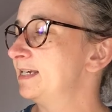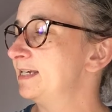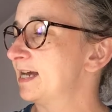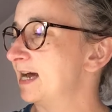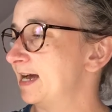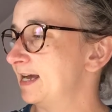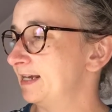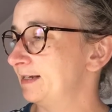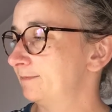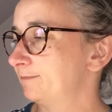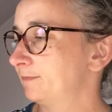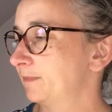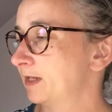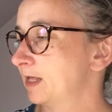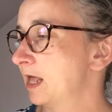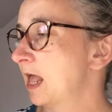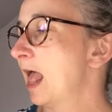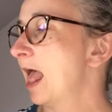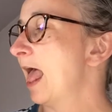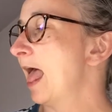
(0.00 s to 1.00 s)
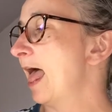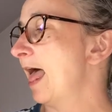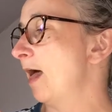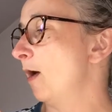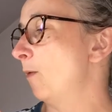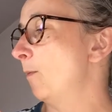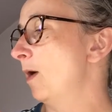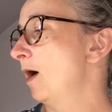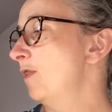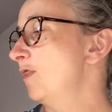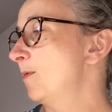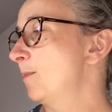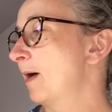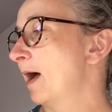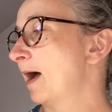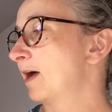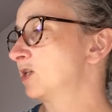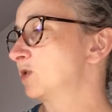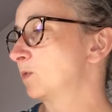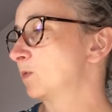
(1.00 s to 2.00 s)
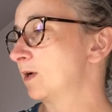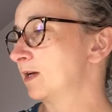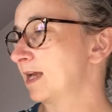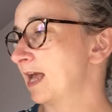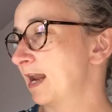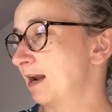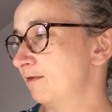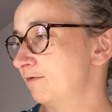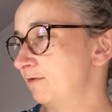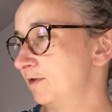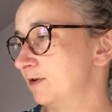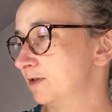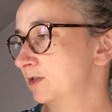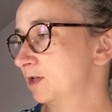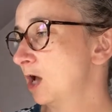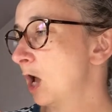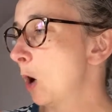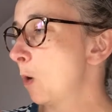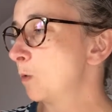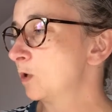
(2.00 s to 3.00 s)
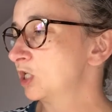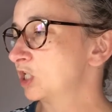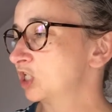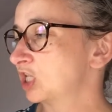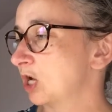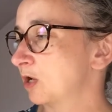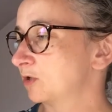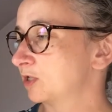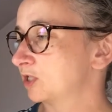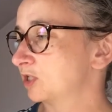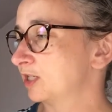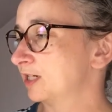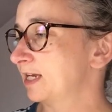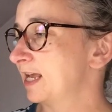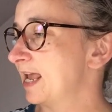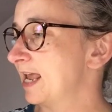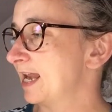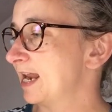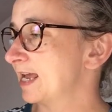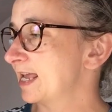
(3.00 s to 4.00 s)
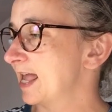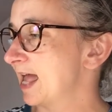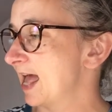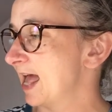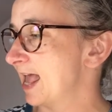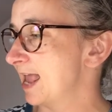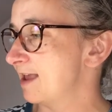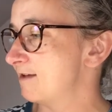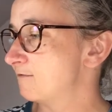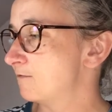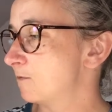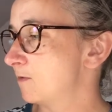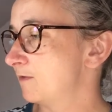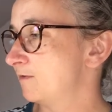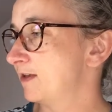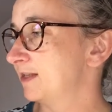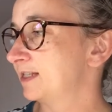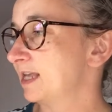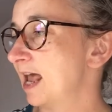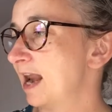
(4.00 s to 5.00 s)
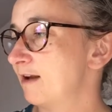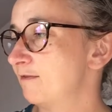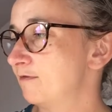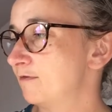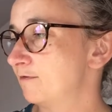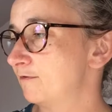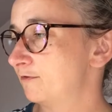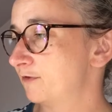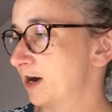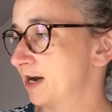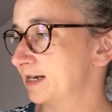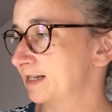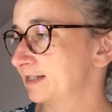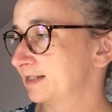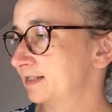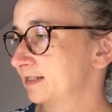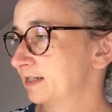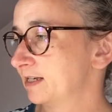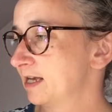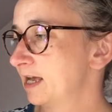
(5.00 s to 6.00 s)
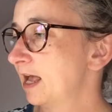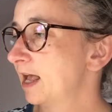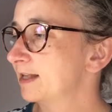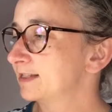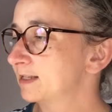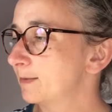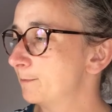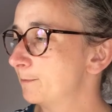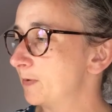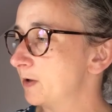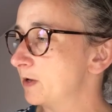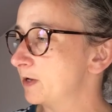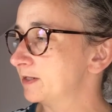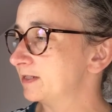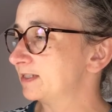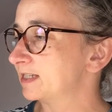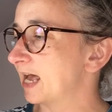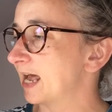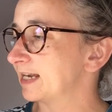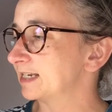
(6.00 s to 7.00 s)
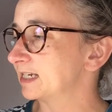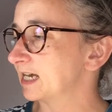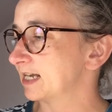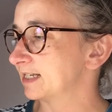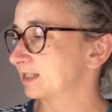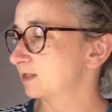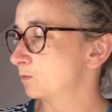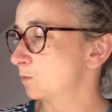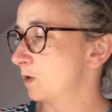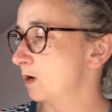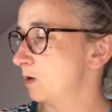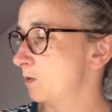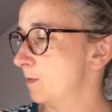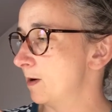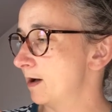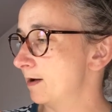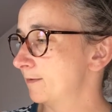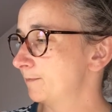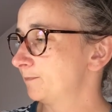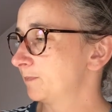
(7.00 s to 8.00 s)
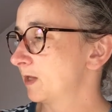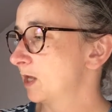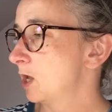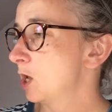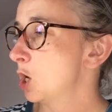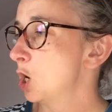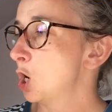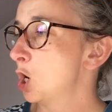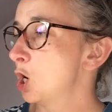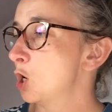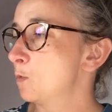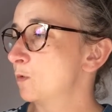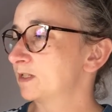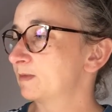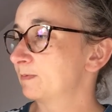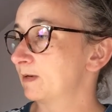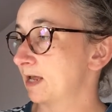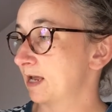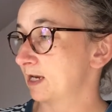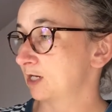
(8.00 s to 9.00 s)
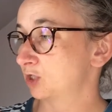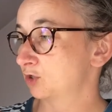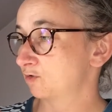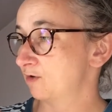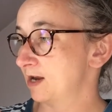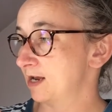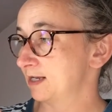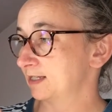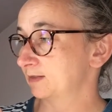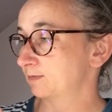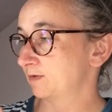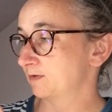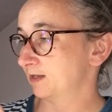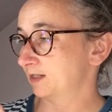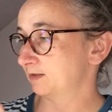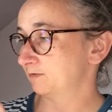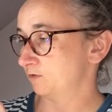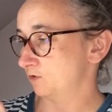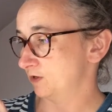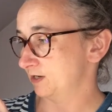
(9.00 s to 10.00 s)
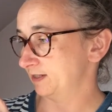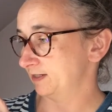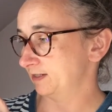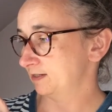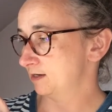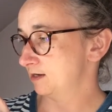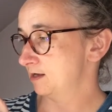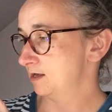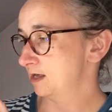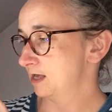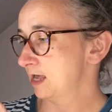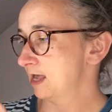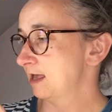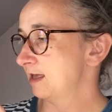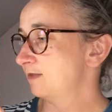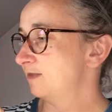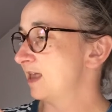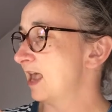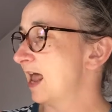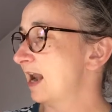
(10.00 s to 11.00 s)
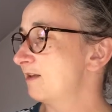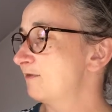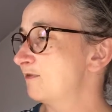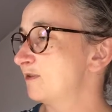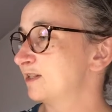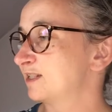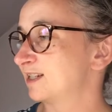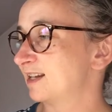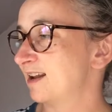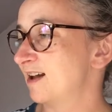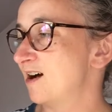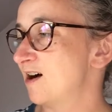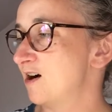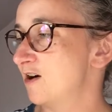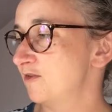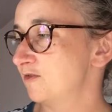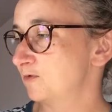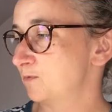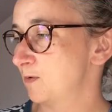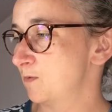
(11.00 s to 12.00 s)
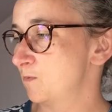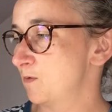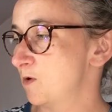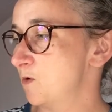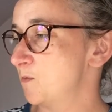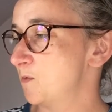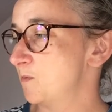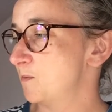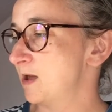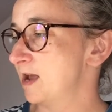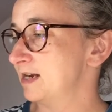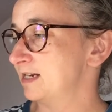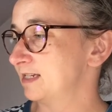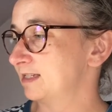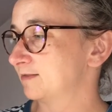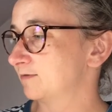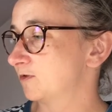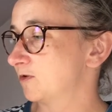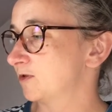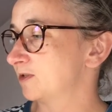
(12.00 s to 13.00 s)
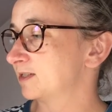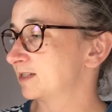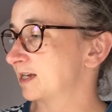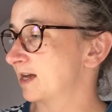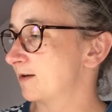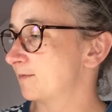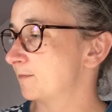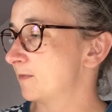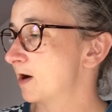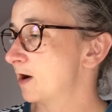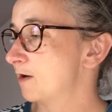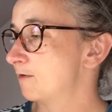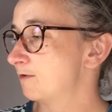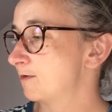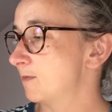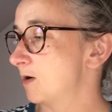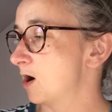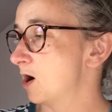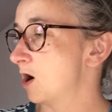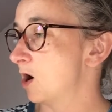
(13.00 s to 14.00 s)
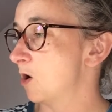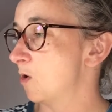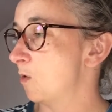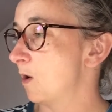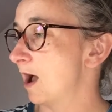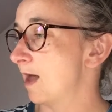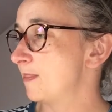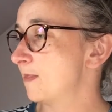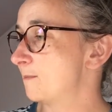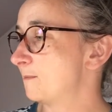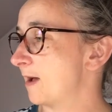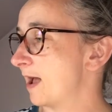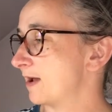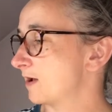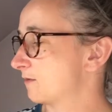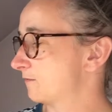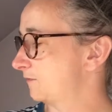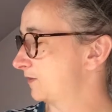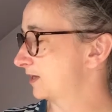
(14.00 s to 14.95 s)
day. Elmer, the patchwork elephant, was sheltering in a cave with his elephant friends, some birds and cousin Wilbur, who was playing tricks with his voice. The elephants laughed when Wilbur made his voice come from a hole at the back of the